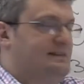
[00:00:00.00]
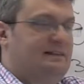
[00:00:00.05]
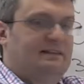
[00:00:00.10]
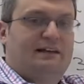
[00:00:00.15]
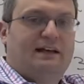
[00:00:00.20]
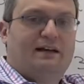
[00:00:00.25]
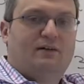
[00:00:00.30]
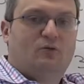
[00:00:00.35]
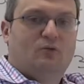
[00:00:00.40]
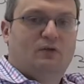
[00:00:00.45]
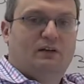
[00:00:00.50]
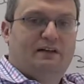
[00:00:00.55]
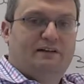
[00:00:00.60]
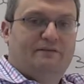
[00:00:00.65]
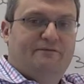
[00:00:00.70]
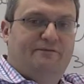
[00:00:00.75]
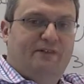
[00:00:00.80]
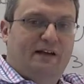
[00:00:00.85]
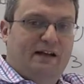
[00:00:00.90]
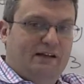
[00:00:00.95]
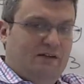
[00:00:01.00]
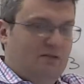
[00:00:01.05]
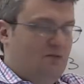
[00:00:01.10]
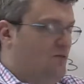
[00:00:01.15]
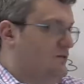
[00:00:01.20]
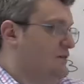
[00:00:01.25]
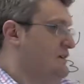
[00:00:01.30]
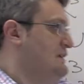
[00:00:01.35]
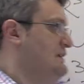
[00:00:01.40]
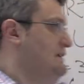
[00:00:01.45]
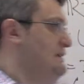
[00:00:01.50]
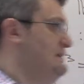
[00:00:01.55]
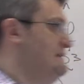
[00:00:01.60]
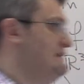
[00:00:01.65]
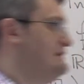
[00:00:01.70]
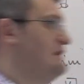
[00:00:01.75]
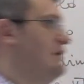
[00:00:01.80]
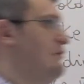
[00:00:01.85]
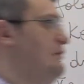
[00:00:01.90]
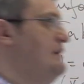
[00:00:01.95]
a regular value.
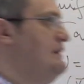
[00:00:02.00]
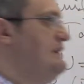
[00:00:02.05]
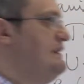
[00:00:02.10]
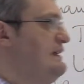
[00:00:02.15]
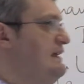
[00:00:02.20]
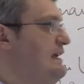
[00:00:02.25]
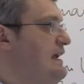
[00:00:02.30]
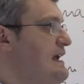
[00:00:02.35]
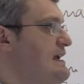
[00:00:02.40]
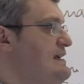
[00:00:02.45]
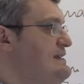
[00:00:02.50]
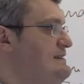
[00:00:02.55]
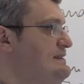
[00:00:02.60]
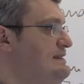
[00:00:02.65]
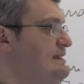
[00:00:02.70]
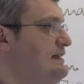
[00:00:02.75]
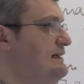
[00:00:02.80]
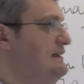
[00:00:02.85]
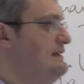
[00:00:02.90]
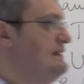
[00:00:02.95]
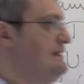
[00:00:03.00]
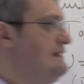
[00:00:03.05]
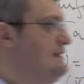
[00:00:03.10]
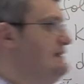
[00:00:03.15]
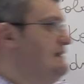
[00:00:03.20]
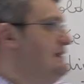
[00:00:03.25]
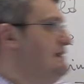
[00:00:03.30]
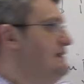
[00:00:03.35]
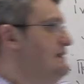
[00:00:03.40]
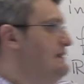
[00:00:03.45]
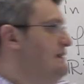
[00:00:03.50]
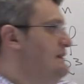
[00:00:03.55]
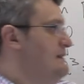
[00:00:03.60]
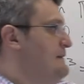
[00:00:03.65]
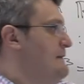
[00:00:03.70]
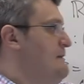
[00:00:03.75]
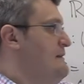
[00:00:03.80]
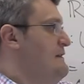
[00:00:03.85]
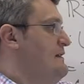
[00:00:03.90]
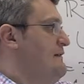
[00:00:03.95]
So in case the
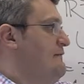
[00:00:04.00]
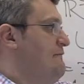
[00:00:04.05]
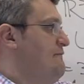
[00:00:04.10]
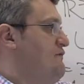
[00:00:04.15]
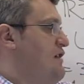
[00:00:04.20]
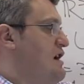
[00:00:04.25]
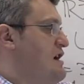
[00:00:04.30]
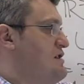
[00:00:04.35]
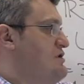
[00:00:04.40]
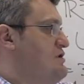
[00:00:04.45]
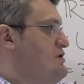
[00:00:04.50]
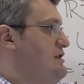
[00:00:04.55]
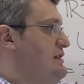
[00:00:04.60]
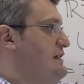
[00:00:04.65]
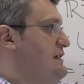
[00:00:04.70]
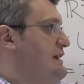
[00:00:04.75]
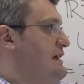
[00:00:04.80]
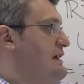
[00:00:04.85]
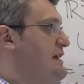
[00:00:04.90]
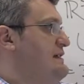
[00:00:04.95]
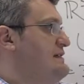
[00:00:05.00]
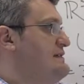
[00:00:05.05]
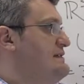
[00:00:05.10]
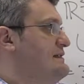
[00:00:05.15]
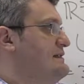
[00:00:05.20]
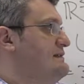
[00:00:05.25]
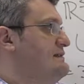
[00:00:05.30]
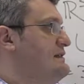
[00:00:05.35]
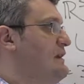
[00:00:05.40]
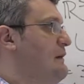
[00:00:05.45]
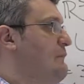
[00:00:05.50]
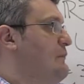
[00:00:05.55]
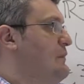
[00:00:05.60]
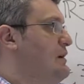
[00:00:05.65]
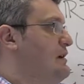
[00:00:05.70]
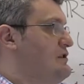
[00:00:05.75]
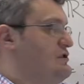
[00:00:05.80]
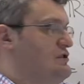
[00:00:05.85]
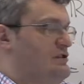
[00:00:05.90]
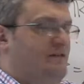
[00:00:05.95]
function is a
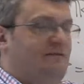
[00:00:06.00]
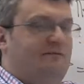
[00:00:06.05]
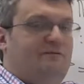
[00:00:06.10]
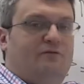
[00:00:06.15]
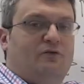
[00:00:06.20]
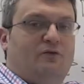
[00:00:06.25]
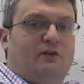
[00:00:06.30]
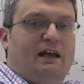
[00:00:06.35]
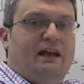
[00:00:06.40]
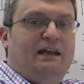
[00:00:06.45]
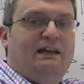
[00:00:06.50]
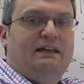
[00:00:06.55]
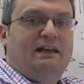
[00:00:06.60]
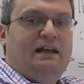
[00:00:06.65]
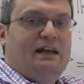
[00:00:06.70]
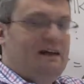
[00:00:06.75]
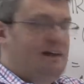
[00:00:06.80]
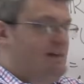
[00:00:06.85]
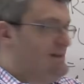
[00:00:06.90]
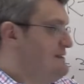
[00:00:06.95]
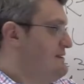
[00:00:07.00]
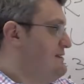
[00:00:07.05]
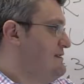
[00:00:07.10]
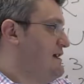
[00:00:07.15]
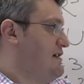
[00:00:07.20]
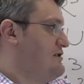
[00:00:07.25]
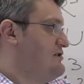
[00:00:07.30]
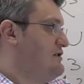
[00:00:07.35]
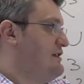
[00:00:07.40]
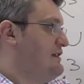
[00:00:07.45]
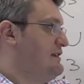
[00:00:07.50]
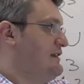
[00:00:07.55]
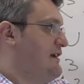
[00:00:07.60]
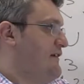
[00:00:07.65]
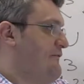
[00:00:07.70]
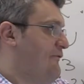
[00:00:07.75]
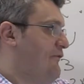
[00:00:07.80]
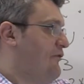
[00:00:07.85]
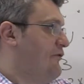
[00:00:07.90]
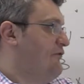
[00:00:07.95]
summation for any x such that
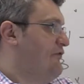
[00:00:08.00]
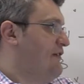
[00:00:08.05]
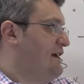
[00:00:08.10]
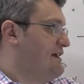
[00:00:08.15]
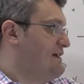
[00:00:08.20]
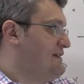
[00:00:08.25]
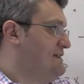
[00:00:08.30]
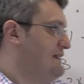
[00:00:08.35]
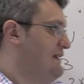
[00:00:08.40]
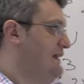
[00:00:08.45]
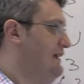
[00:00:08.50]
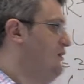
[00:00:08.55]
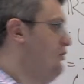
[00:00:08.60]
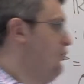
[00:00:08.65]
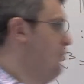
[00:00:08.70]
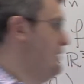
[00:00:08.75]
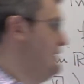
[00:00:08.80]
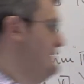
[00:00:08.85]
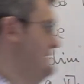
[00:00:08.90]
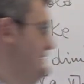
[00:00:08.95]
f of x equals